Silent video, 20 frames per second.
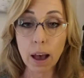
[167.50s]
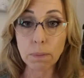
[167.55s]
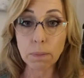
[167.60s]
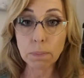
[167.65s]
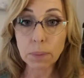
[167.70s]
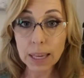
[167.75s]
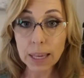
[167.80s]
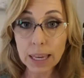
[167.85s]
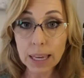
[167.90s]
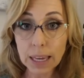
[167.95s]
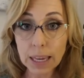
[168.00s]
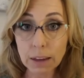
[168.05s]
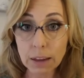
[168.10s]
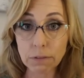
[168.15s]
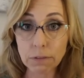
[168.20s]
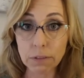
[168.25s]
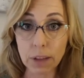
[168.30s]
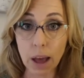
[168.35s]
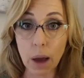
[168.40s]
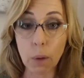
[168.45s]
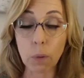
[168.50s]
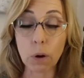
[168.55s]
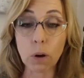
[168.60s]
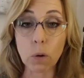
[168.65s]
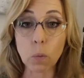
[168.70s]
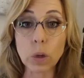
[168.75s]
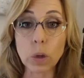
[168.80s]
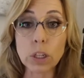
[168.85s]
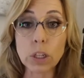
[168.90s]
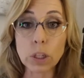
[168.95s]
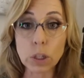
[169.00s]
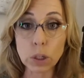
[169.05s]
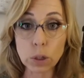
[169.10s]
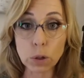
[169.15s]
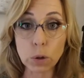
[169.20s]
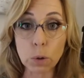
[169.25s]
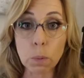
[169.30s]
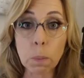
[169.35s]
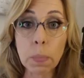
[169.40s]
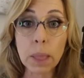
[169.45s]
pea flower would
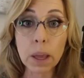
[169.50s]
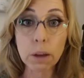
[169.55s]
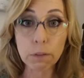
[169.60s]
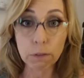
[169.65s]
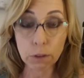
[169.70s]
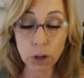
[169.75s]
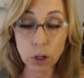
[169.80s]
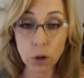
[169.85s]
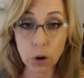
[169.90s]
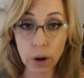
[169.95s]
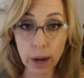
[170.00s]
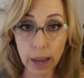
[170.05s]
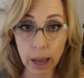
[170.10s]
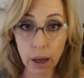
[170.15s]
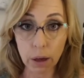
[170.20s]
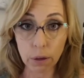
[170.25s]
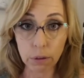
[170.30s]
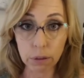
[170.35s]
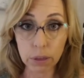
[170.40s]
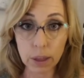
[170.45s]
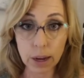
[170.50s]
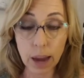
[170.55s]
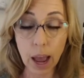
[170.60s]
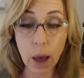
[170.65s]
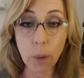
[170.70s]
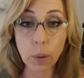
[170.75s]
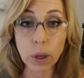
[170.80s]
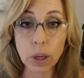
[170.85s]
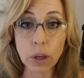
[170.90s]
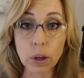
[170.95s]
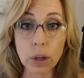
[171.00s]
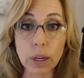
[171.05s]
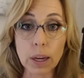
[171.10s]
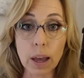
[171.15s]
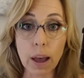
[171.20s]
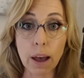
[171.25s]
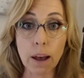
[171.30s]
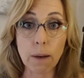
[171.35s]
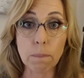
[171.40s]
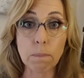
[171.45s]
do for your health, and how it could
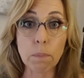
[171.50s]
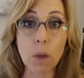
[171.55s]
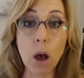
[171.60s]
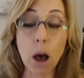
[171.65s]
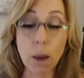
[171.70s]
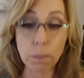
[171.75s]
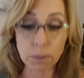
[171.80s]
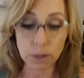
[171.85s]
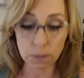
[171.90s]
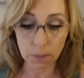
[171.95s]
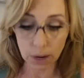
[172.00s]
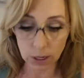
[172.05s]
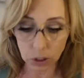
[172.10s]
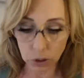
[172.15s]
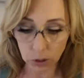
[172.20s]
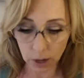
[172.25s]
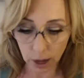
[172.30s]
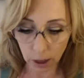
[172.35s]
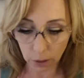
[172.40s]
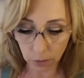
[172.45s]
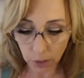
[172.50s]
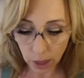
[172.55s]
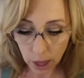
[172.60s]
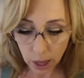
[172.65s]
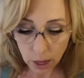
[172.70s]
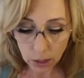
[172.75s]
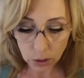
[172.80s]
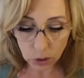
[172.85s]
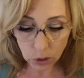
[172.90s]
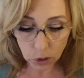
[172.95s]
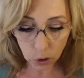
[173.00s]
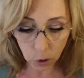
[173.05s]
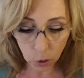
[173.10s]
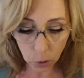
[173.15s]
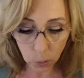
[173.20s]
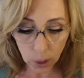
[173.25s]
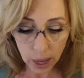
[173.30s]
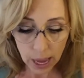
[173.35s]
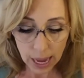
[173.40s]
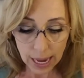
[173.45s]
optimize your health.
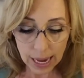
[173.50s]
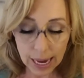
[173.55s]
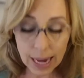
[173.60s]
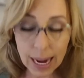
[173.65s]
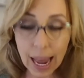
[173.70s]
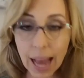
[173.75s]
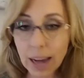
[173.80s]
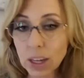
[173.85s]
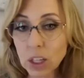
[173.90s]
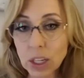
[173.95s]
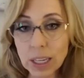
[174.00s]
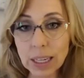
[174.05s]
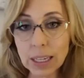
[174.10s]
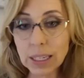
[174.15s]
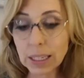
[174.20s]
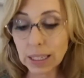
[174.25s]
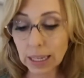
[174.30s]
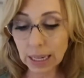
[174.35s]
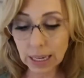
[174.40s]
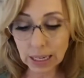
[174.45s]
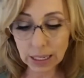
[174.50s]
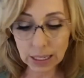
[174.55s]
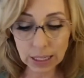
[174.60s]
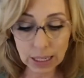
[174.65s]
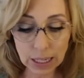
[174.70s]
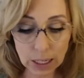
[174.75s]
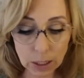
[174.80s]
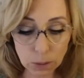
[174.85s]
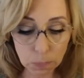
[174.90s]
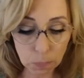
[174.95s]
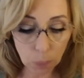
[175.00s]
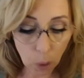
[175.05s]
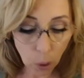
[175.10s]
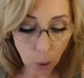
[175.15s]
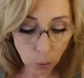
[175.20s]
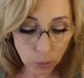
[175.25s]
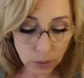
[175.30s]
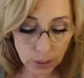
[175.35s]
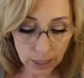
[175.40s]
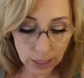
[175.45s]
So it actually contains these
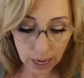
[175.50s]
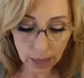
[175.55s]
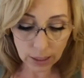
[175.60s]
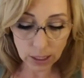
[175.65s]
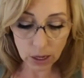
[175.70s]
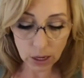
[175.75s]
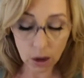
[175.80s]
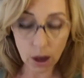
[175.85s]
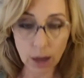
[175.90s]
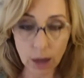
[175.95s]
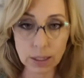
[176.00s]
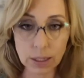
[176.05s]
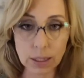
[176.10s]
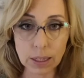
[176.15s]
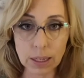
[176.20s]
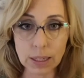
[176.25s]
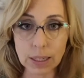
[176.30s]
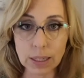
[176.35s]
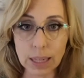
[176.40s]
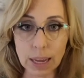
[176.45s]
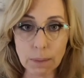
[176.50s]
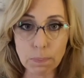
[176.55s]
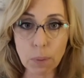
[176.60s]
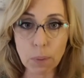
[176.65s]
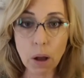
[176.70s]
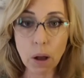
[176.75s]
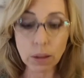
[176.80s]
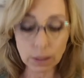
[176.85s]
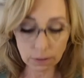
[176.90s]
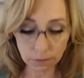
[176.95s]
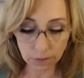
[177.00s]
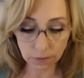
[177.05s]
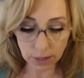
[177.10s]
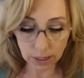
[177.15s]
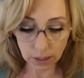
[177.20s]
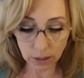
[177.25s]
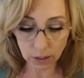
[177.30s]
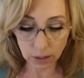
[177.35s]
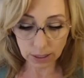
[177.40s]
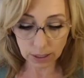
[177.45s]
potent antioxidants like
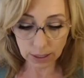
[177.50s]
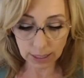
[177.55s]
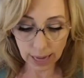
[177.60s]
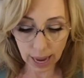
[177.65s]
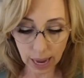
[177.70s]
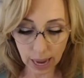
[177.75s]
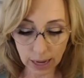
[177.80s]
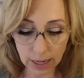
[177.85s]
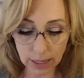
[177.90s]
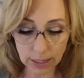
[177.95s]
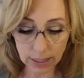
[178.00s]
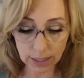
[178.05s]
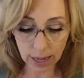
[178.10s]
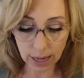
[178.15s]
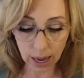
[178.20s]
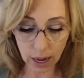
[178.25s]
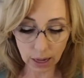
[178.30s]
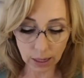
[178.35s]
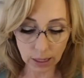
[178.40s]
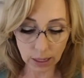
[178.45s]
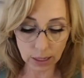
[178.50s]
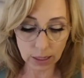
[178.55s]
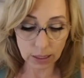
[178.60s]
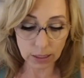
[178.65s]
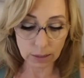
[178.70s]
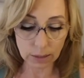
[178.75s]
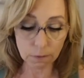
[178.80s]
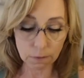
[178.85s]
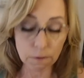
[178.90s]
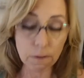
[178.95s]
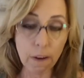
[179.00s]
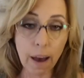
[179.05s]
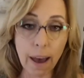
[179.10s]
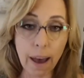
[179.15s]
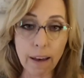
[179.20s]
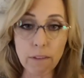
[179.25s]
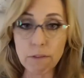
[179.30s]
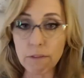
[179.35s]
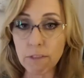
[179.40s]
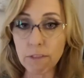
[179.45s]
polyphenols, tannins, catechins,
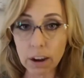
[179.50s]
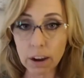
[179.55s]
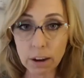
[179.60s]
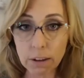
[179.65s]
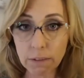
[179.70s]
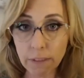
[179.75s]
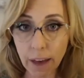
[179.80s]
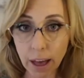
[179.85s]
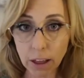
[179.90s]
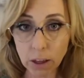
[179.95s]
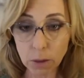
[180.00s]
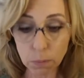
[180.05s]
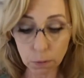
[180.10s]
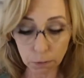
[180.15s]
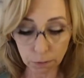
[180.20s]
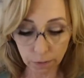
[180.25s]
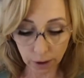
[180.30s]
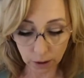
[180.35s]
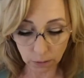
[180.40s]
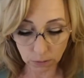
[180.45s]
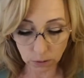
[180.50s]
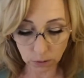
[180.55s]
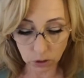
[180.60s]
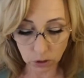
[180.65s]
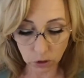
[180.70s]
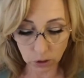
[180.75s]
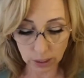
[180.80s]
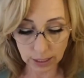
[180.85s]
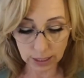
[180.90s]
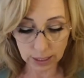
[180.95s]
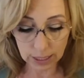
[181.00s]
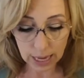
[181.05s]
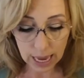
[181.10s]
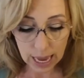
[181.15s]
very valuable phytonutrients.